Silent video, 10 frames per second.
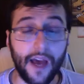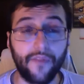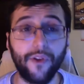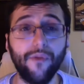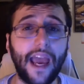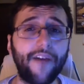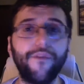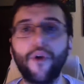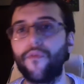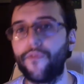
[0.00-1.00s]
they don't have
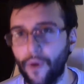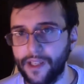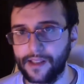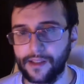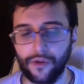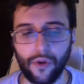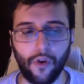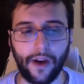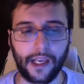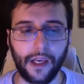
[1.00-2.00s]
their voices, you know,
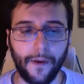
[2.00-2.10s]
like